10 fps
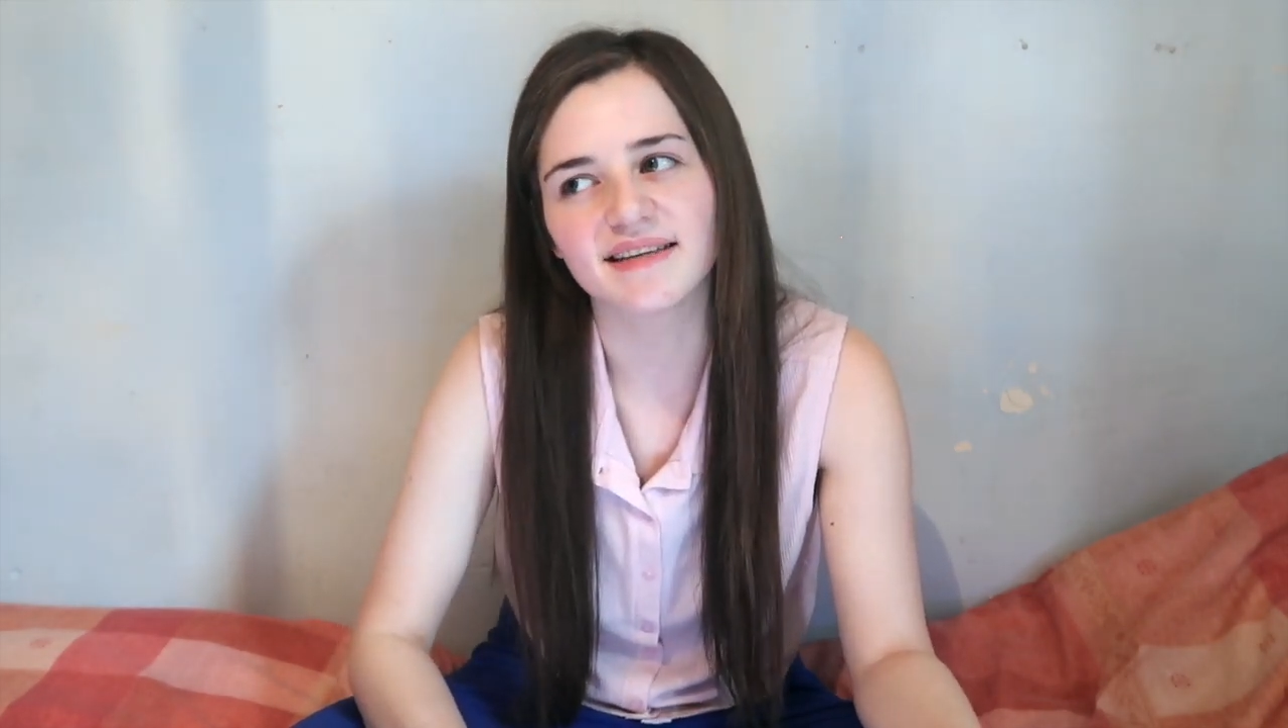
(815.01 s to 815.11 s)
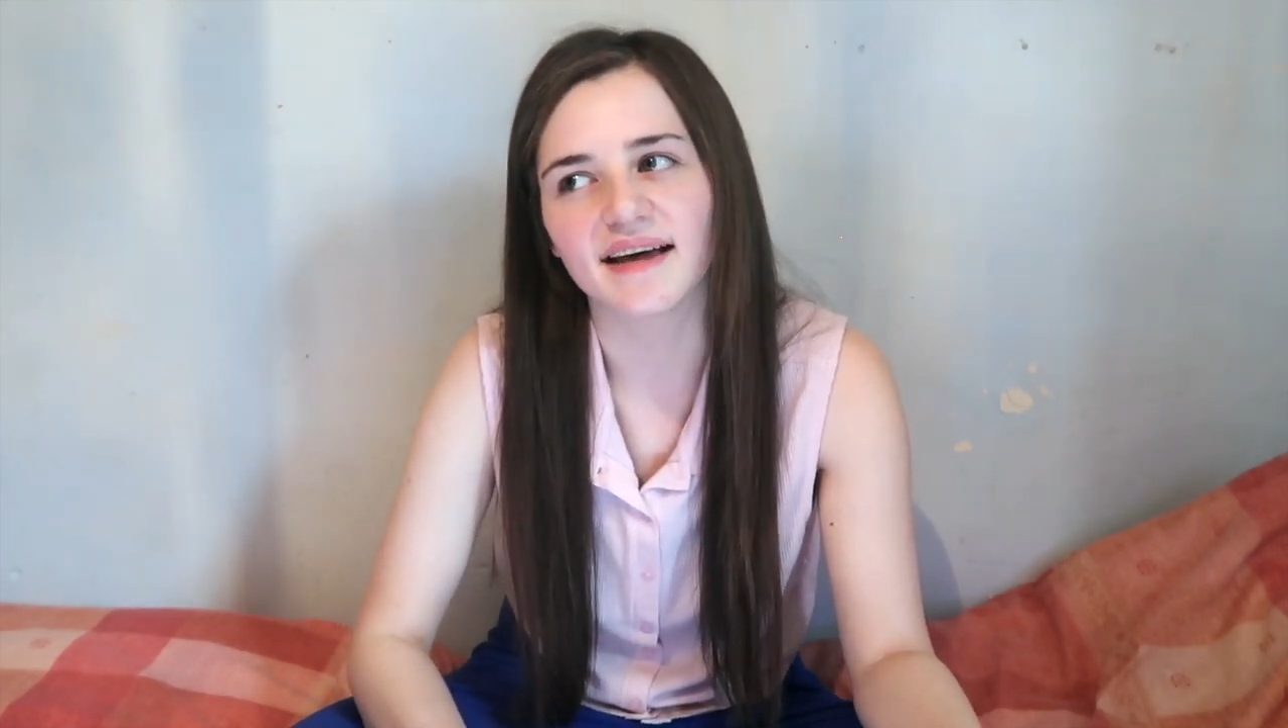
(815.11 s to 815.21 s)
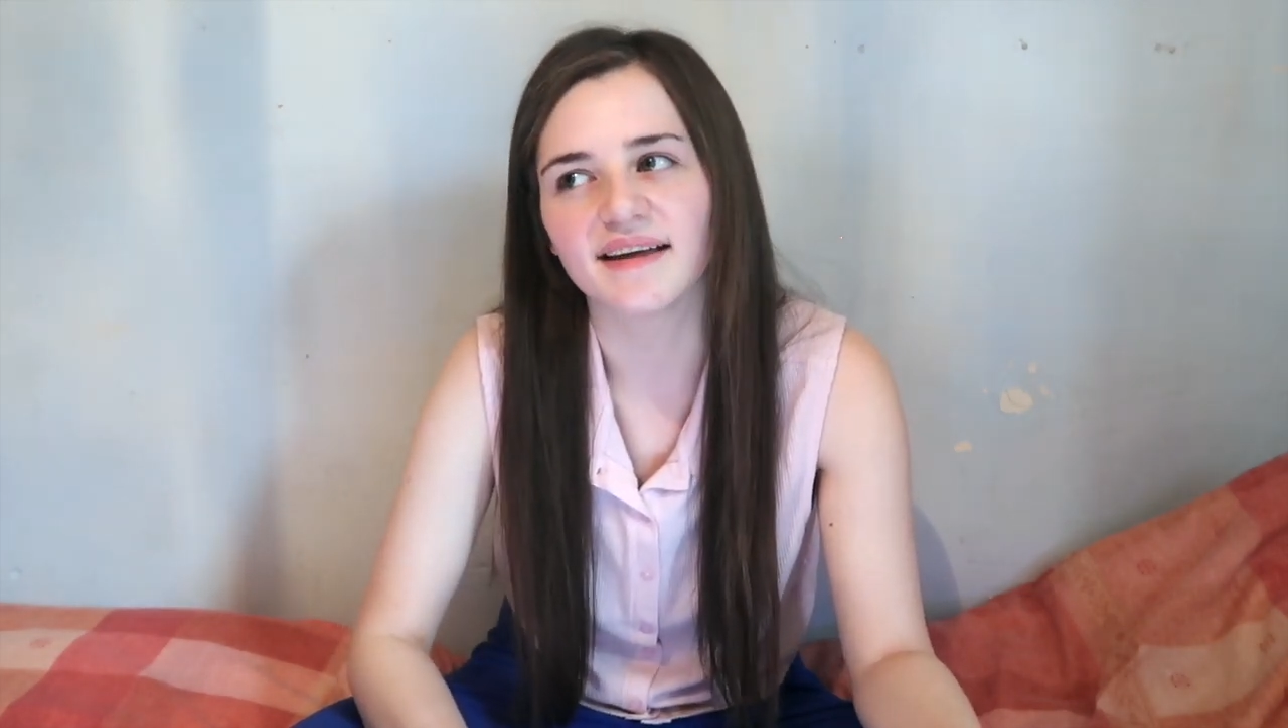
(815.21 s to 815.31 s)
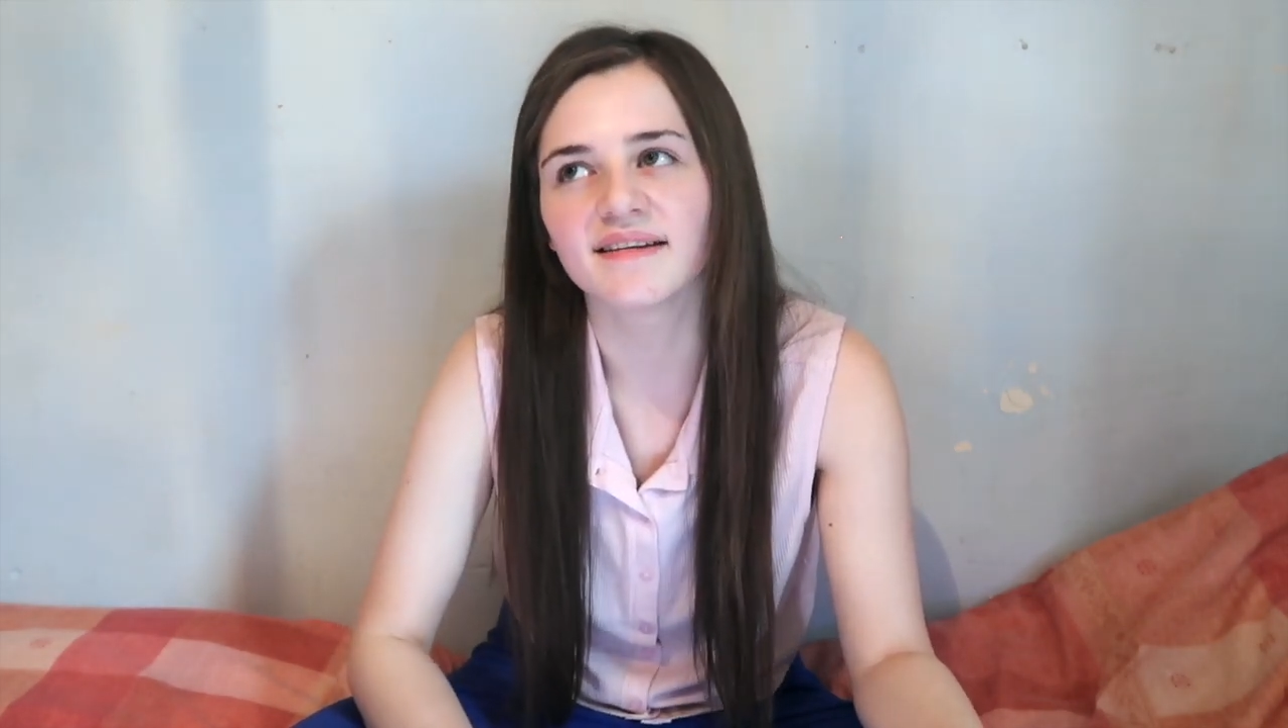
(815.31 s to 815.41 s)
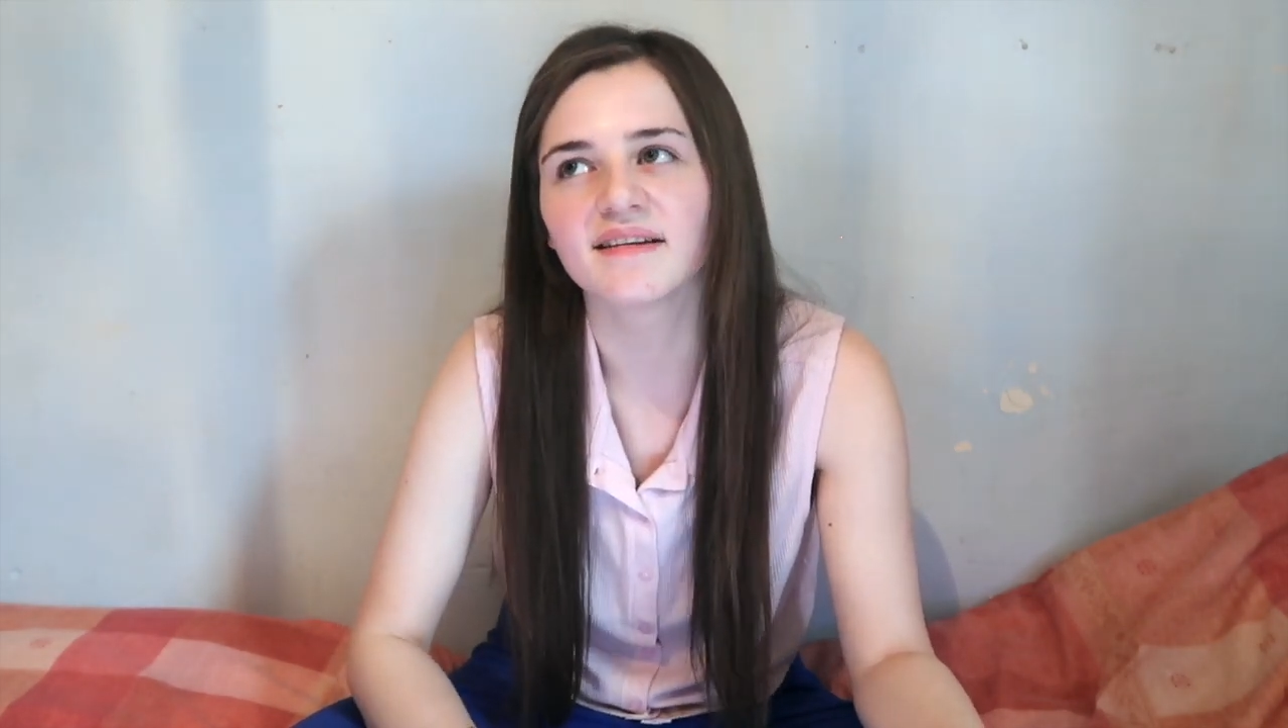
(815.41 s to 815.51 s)

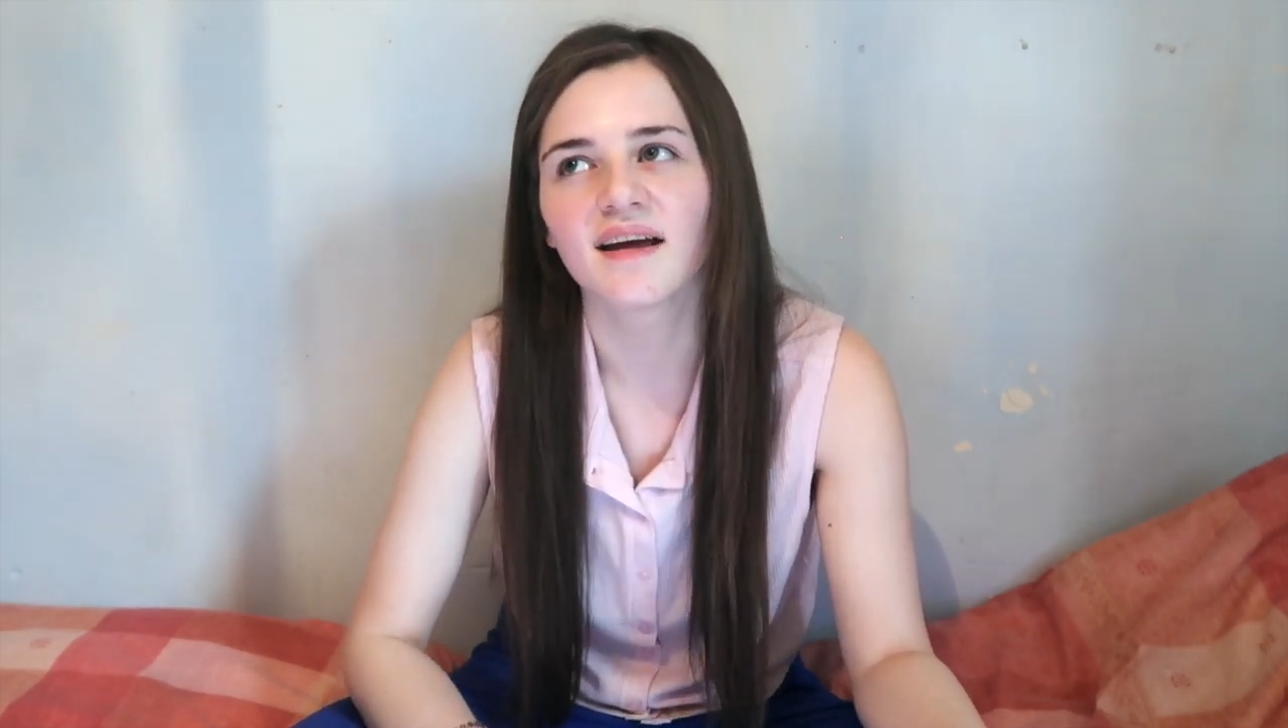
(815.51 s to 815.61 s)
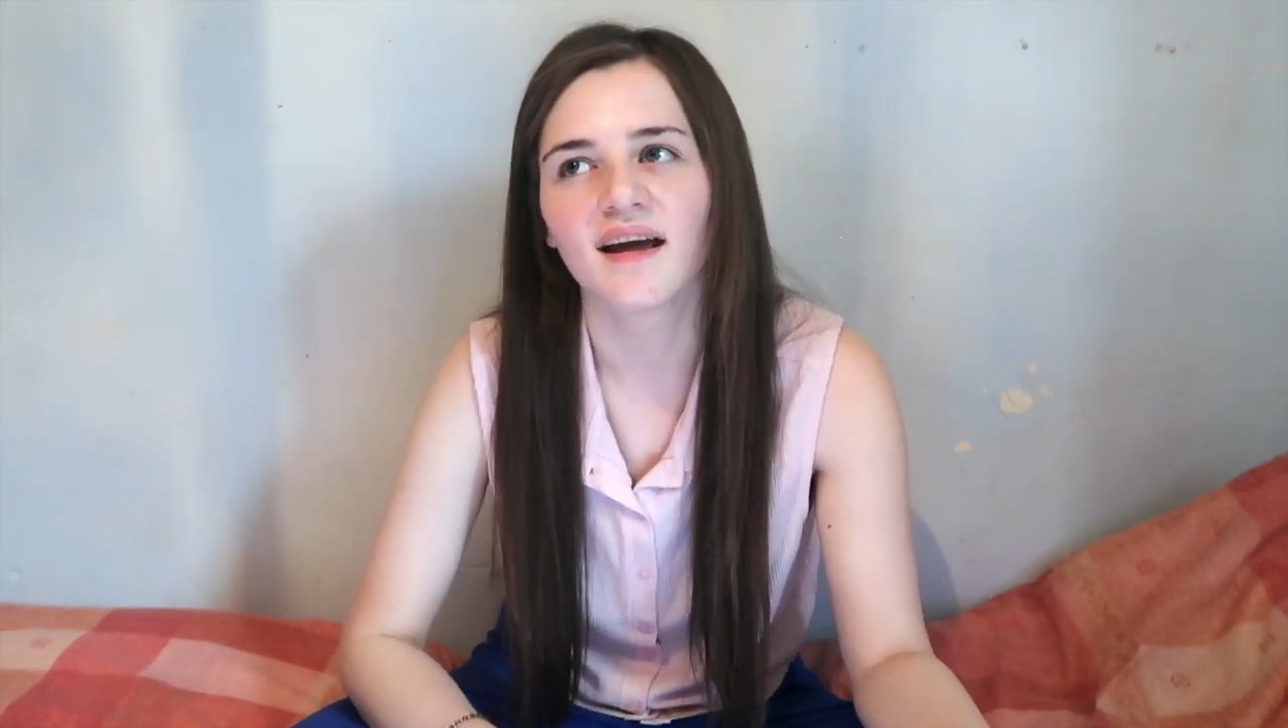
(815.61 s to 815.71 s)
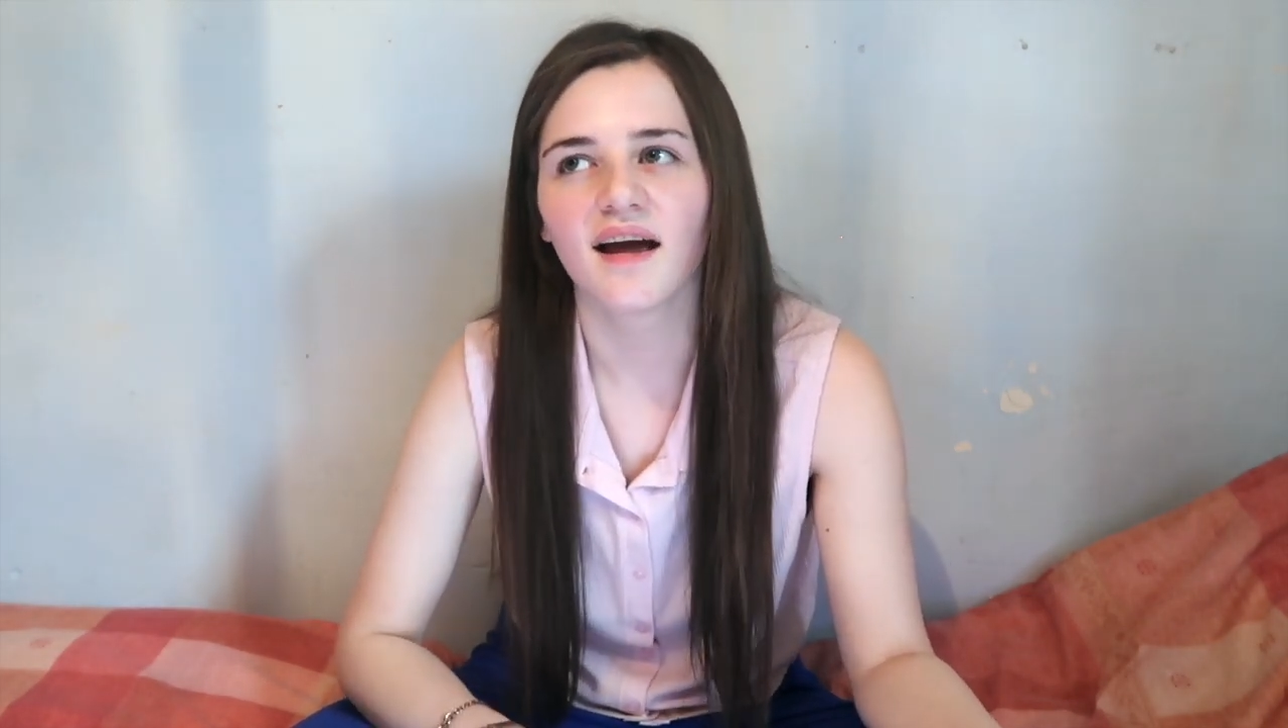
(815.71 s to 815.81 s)
then